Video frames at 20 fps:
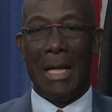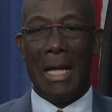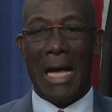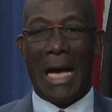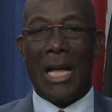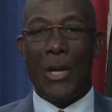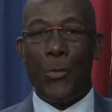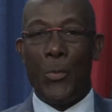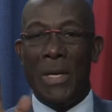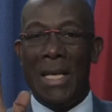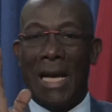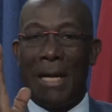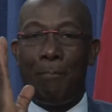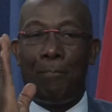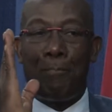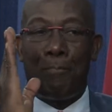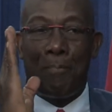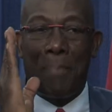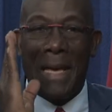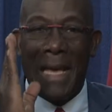And we had
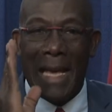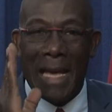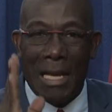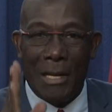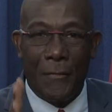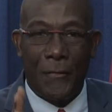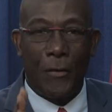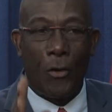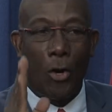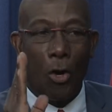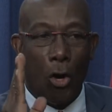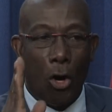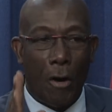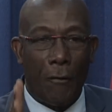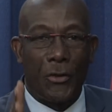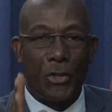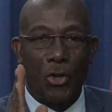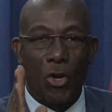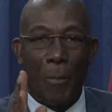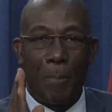paid for
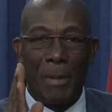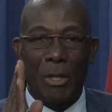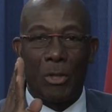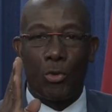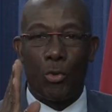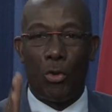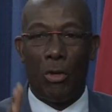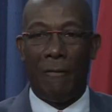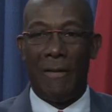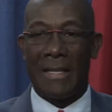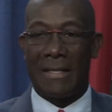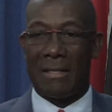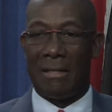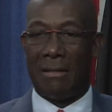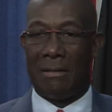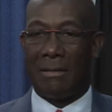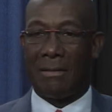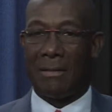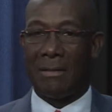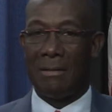offshore patrol
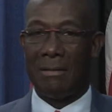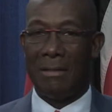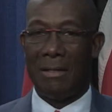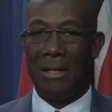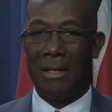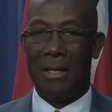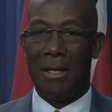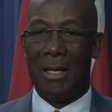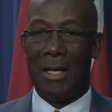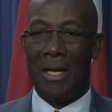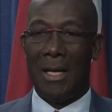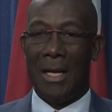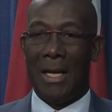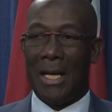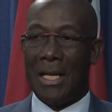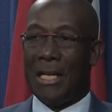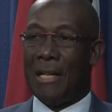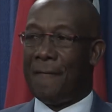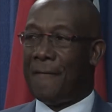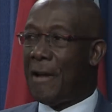vessels.
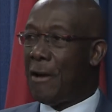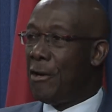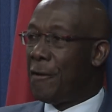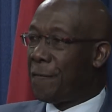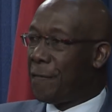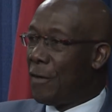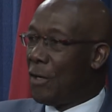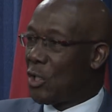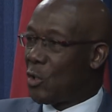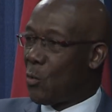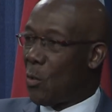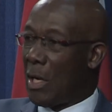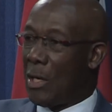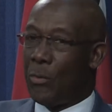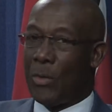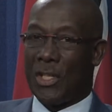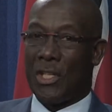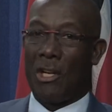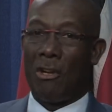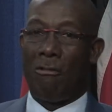The very first one
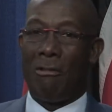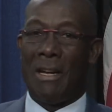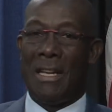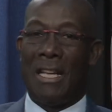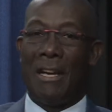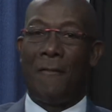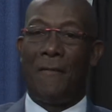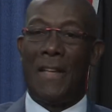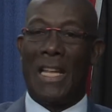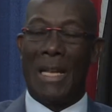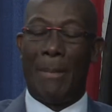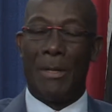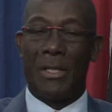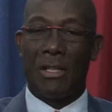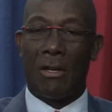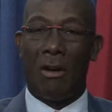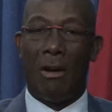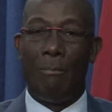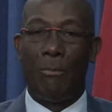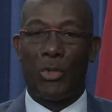was already available
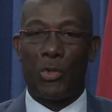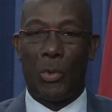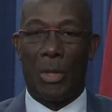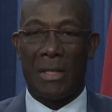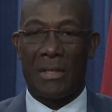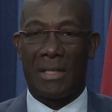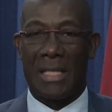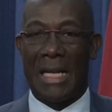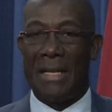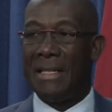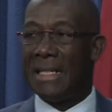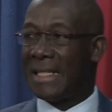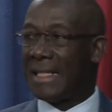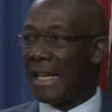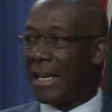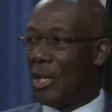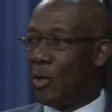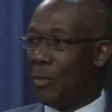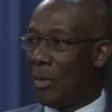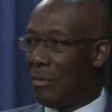to come to us, and the
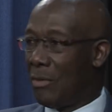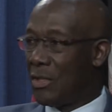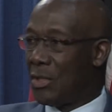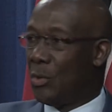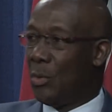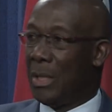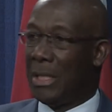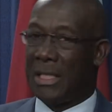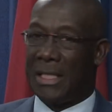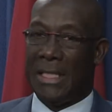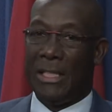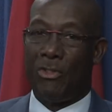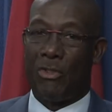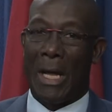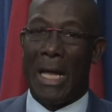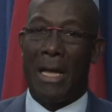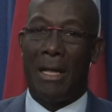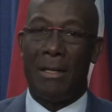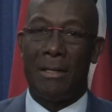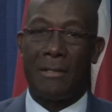second one was doing sea
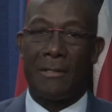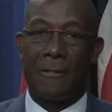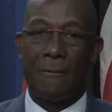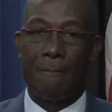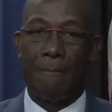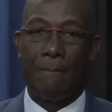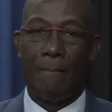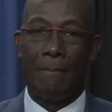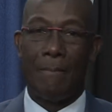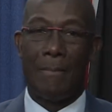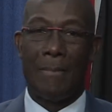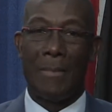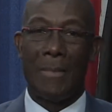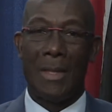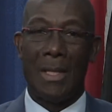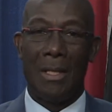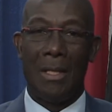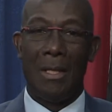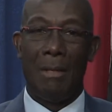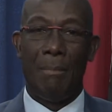trials.
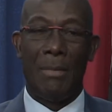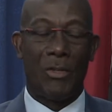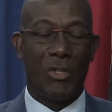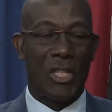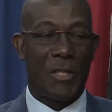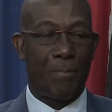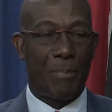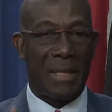Mrs.